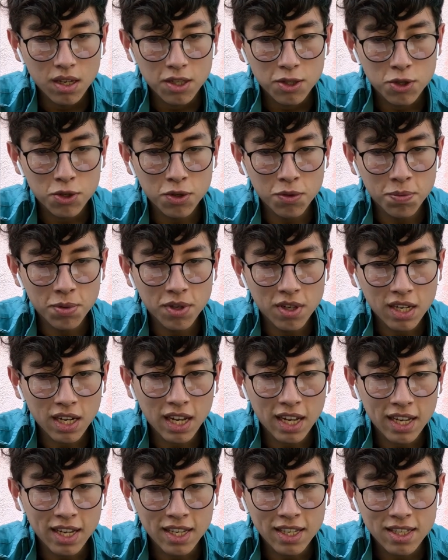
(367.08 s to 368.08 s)
Super
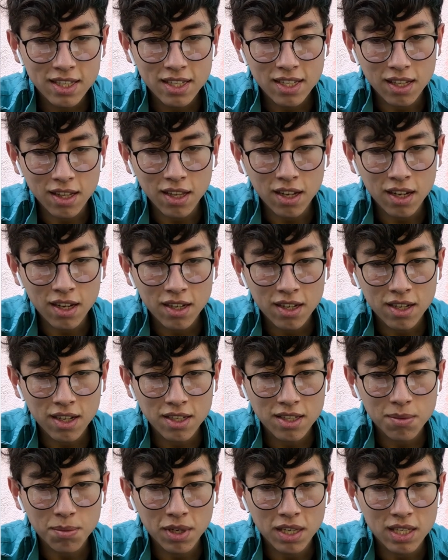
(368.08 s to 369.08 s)
nice, a lot of
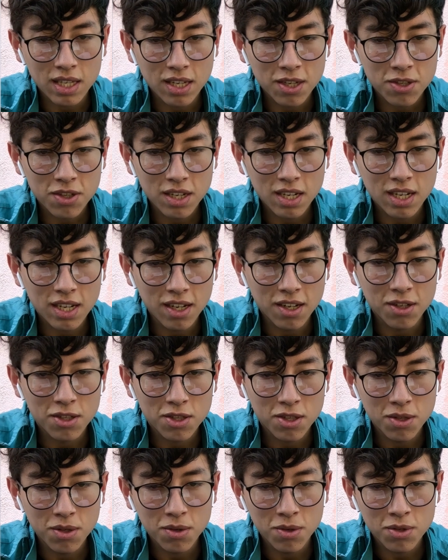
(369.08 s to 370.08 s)
customization in here
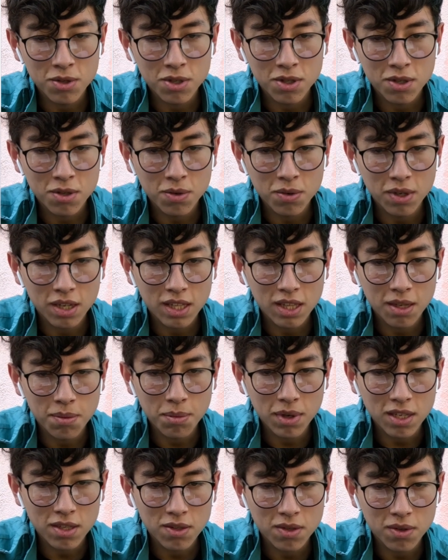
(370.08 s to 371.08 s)
too, just quickly
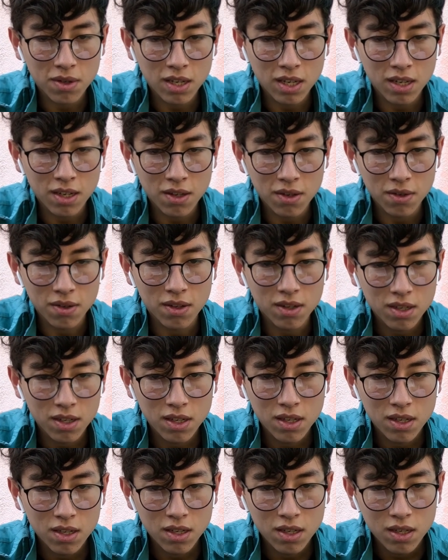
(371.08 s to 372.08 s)
mess
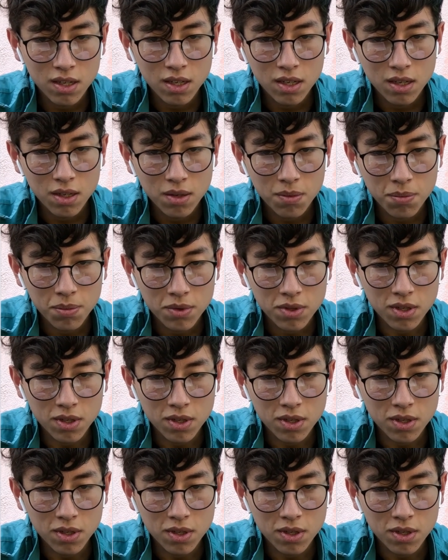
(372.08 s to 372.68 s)
around.